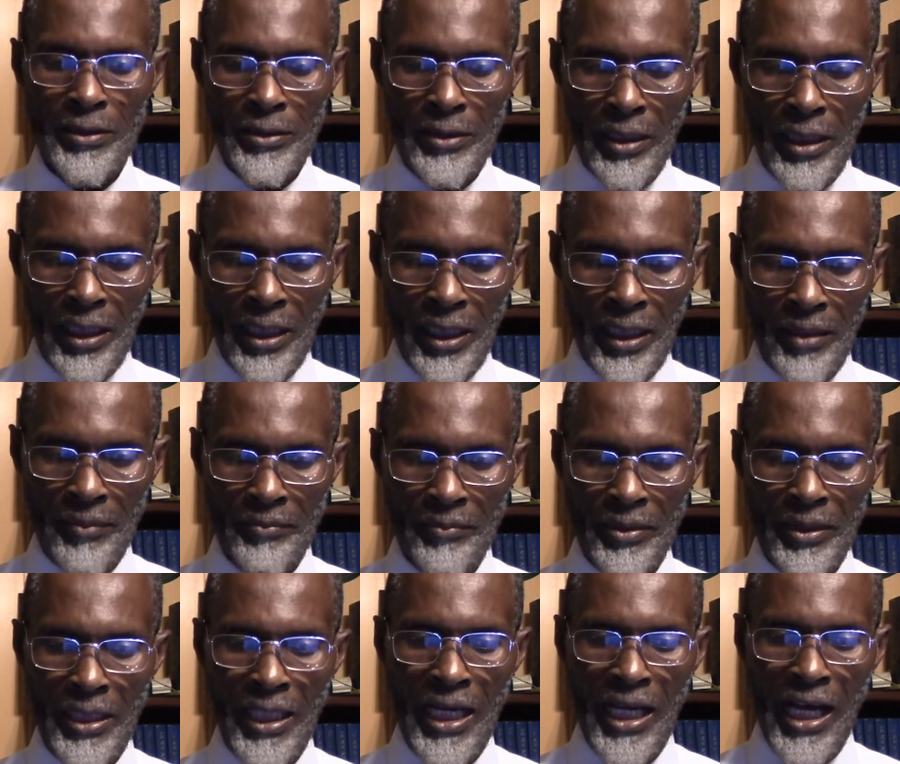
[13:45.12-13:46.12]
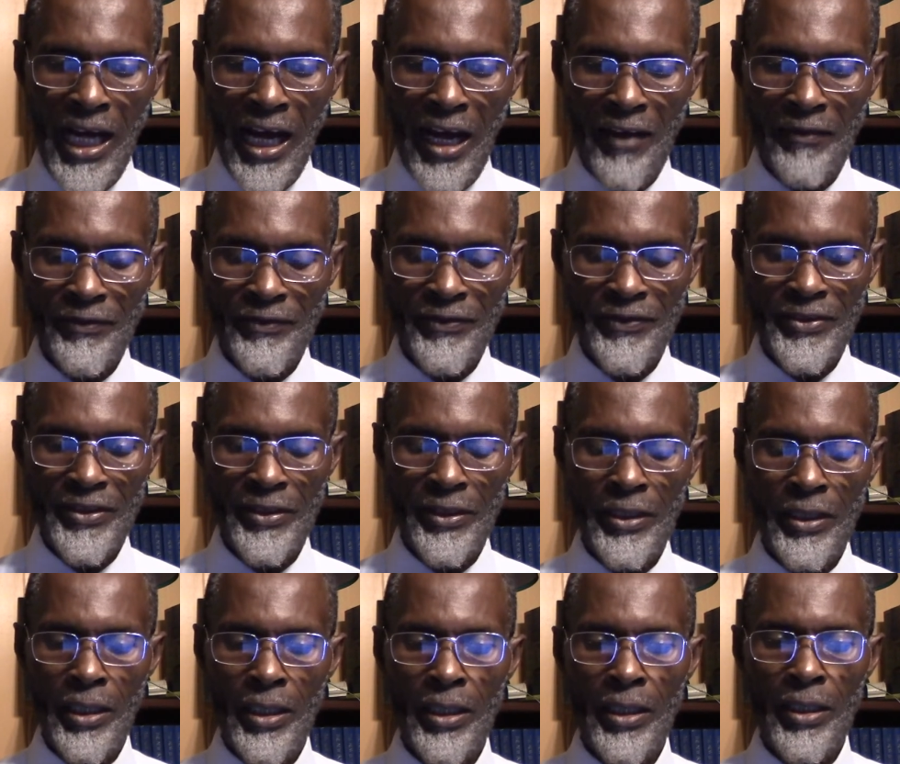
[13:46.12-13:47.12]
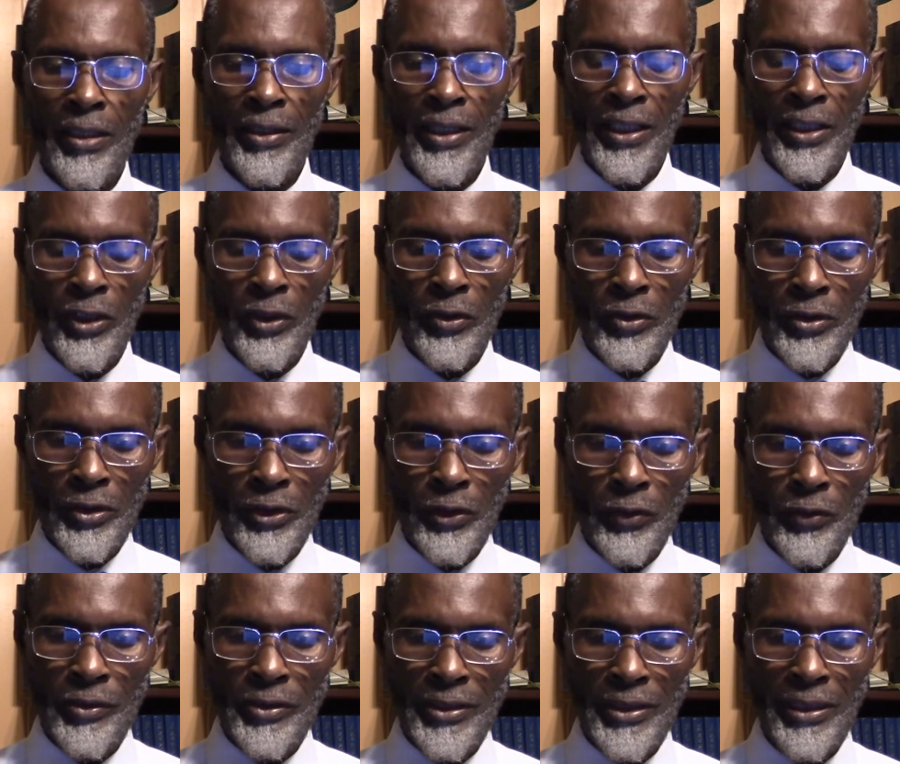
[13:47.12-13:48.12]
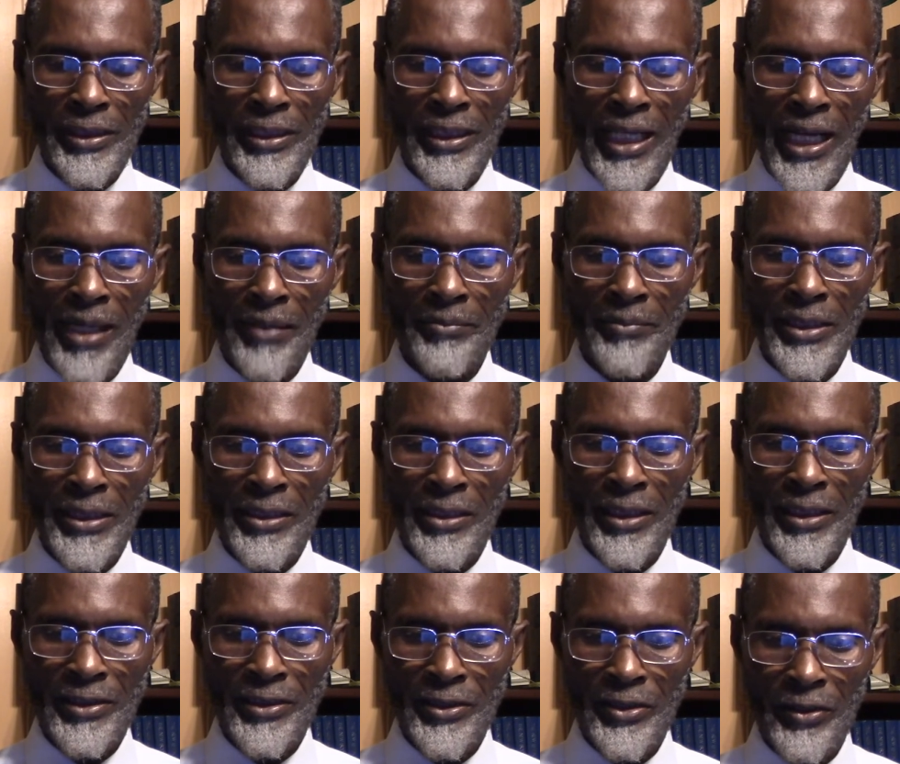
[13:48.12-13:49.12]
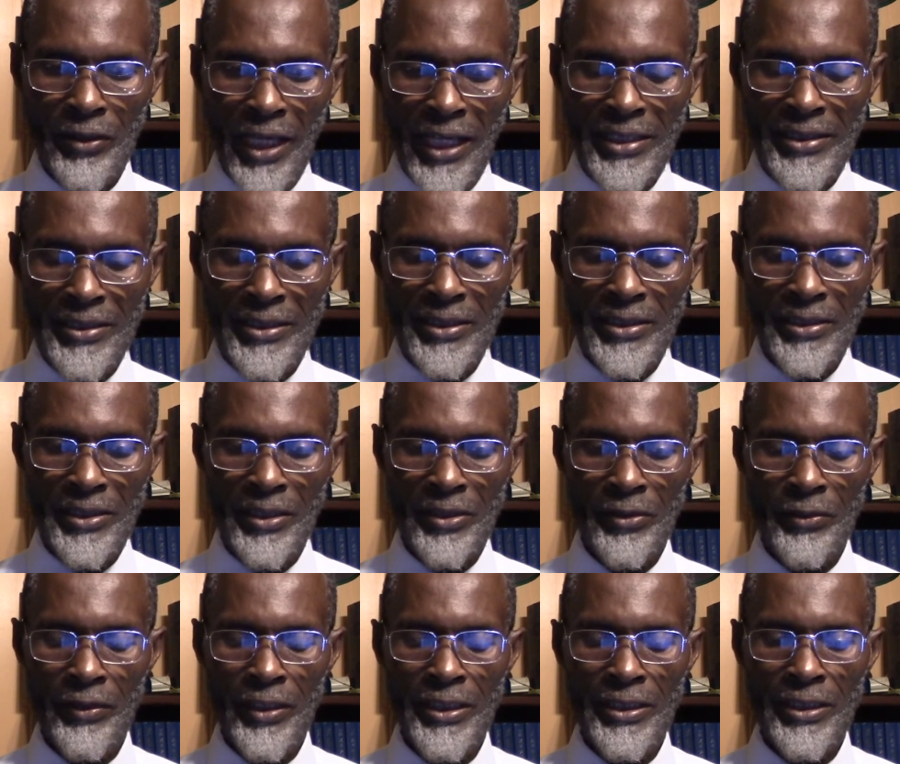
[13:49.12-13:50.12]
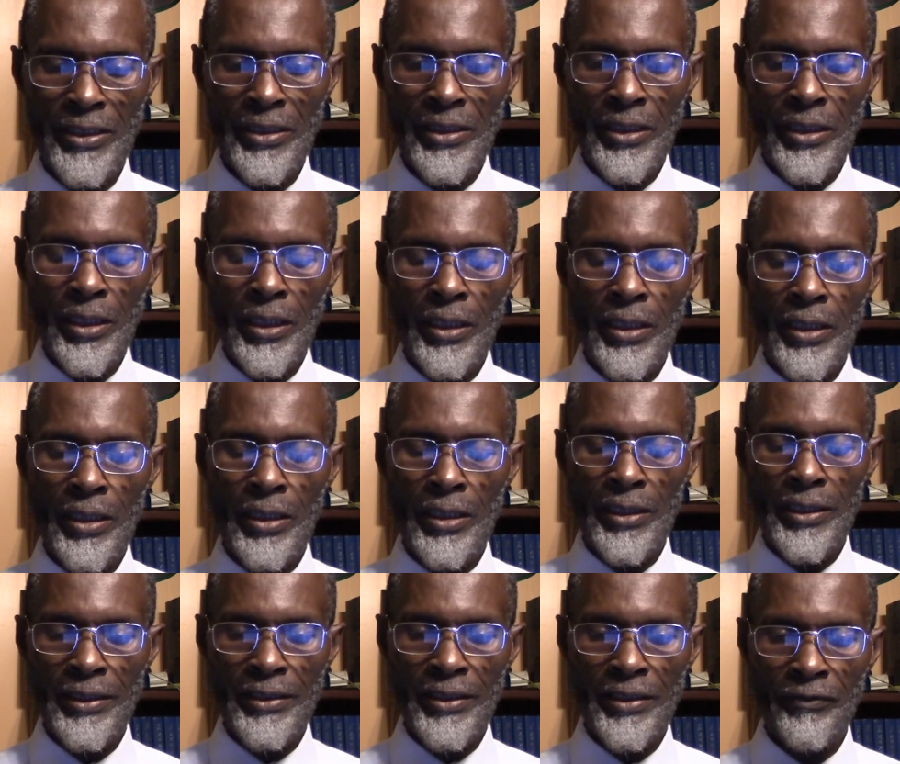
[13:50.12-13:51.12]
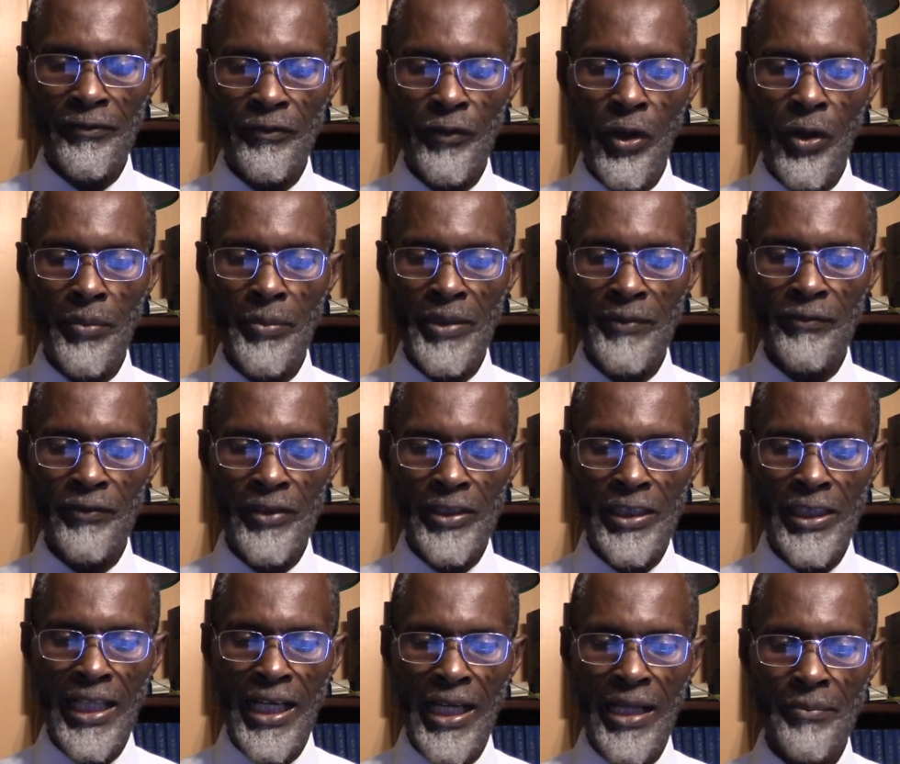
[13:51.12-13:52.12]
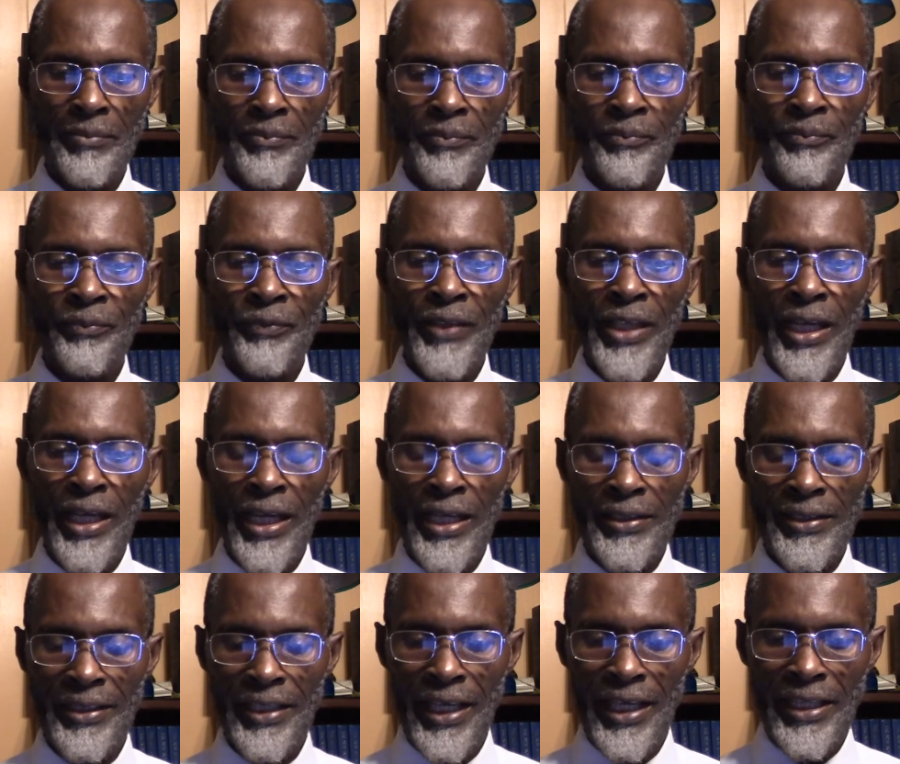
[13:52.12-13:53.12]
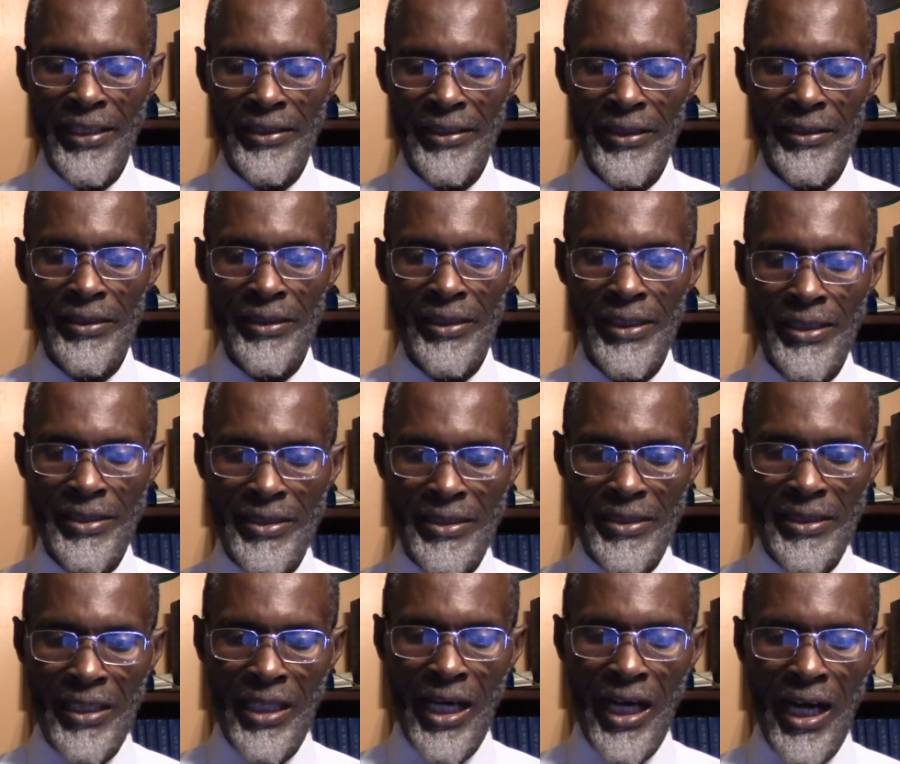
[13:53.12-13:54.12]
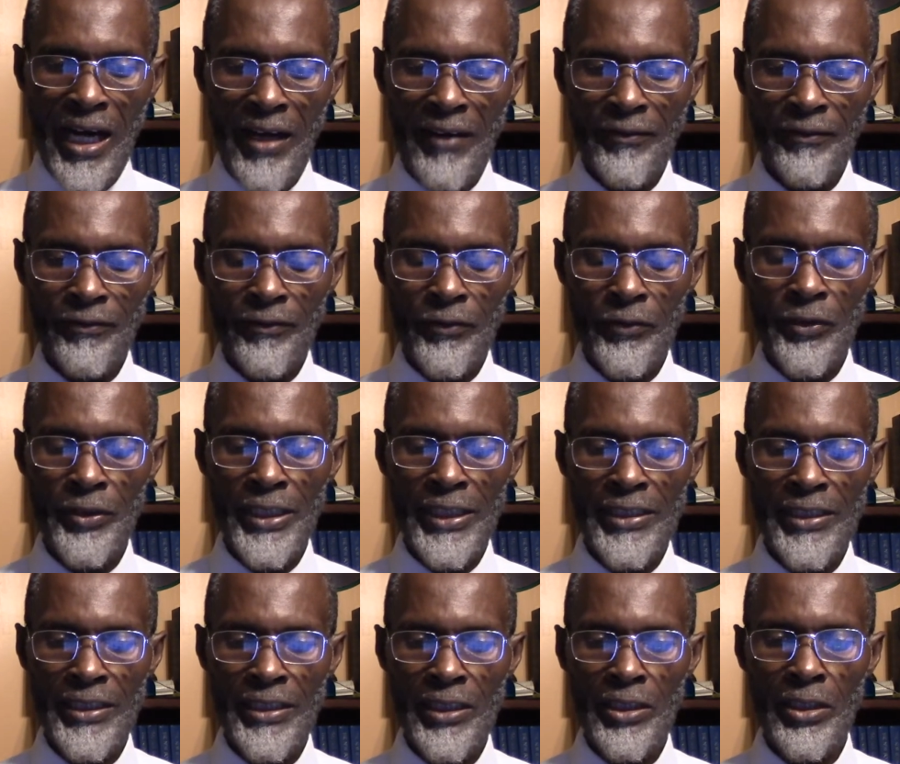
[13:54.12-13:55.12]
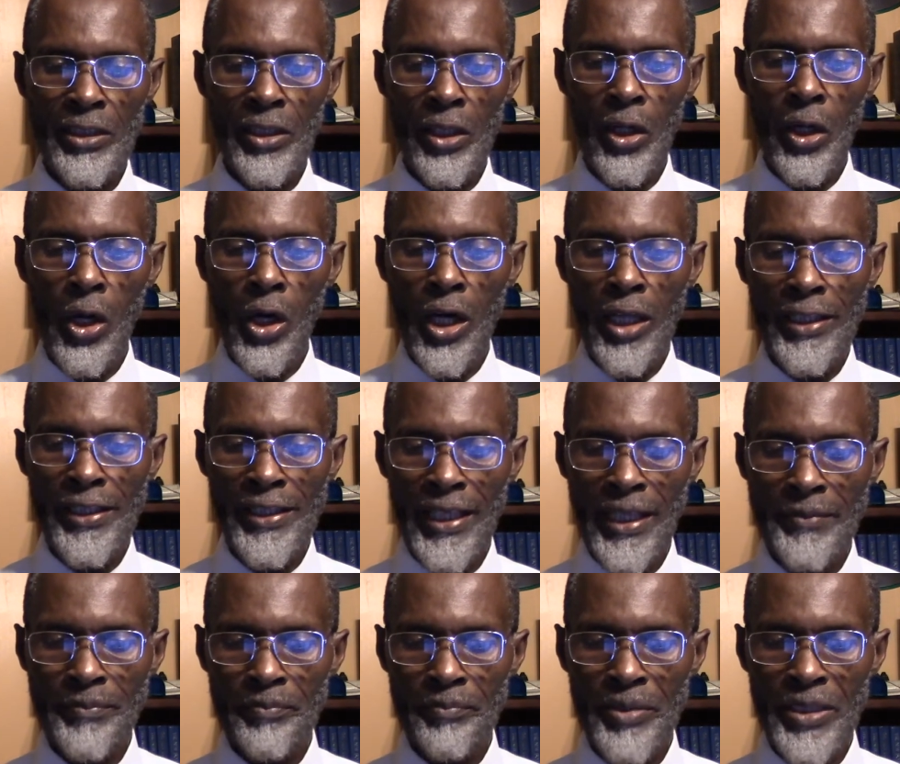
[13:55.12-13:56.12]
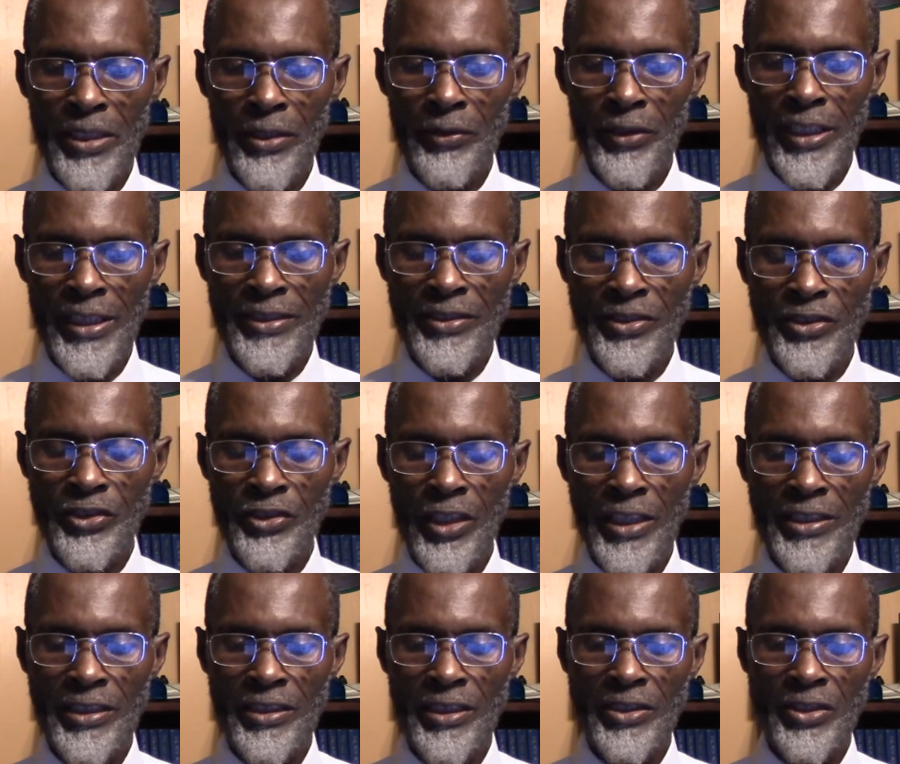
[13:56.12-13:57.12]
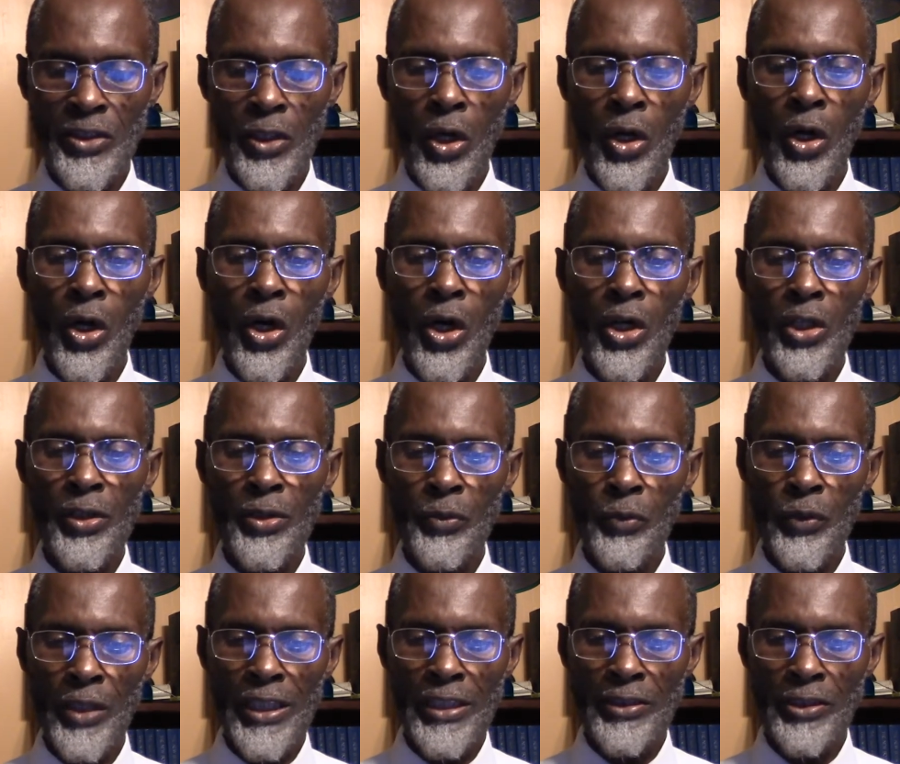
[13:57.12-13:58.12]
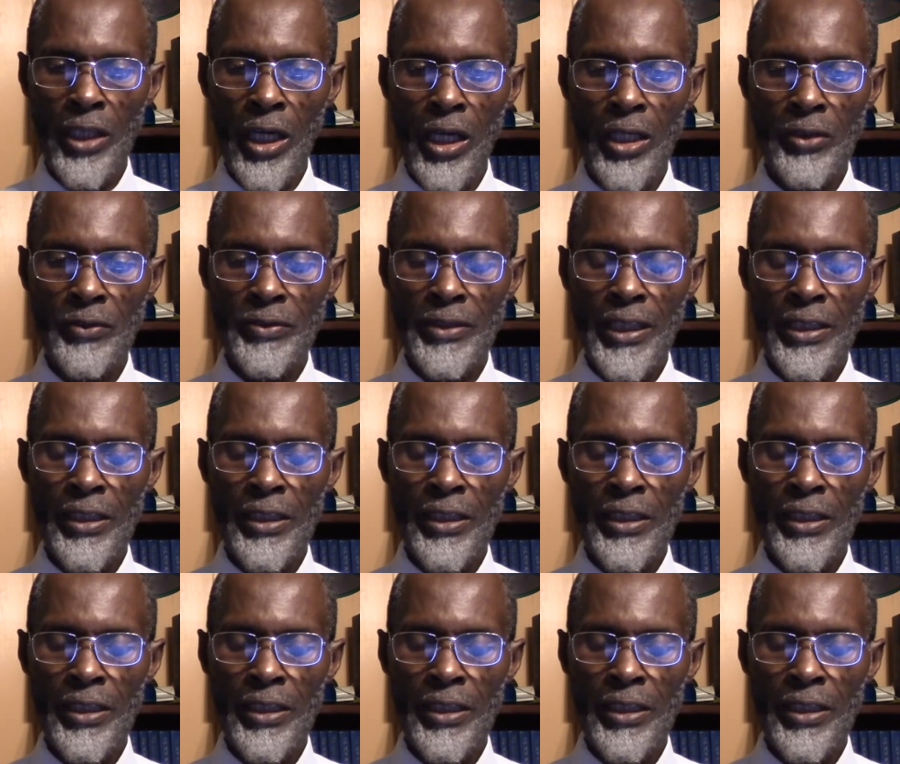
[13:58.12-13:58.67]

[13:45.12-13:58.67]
um, calves. They couldn't use the lamb because Christ is already in the form of a lamb. And then this calf really, all that period stretches all the way down